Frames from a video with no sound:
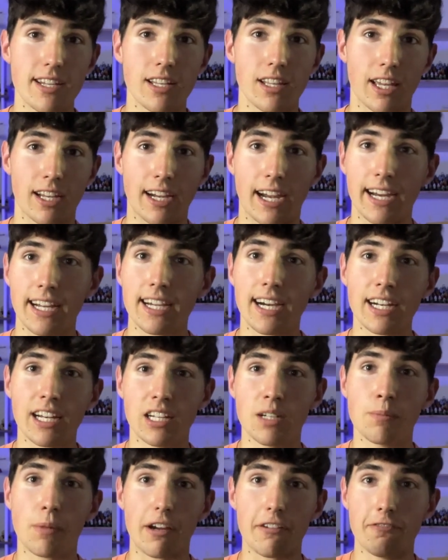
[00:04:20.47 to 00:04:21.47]
Like, I got it in
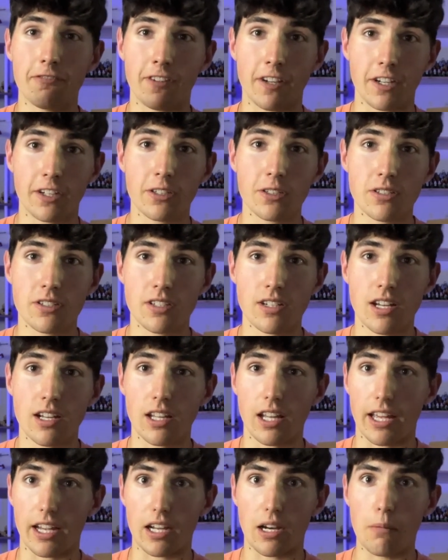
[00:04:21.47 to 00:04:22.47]
my fingers
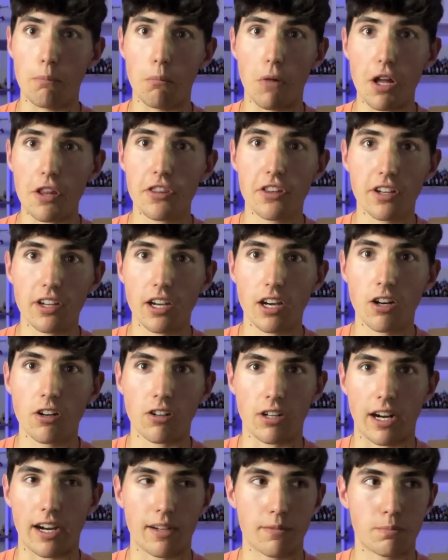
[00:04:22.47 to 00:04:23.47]
like a month ago,
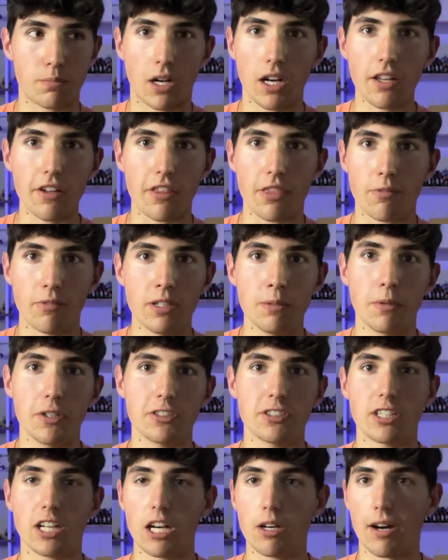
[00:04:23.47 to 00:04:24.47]
or probably 3 months
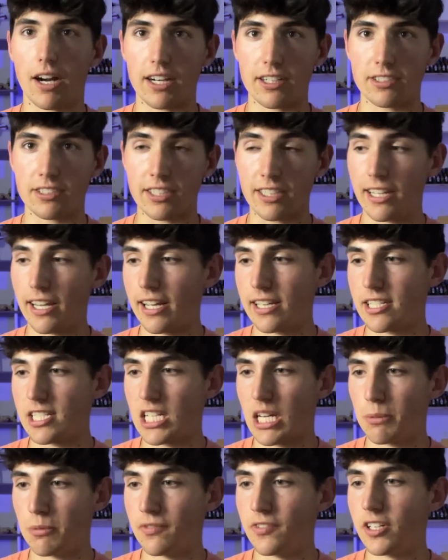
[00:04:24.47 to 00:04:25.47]
ago, honestly, and
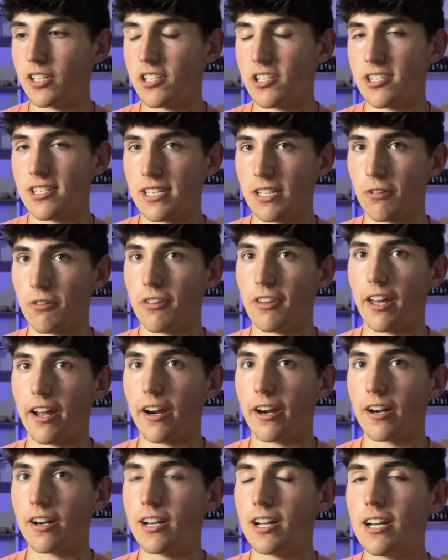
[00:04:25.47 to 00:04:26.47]
some of it is still there.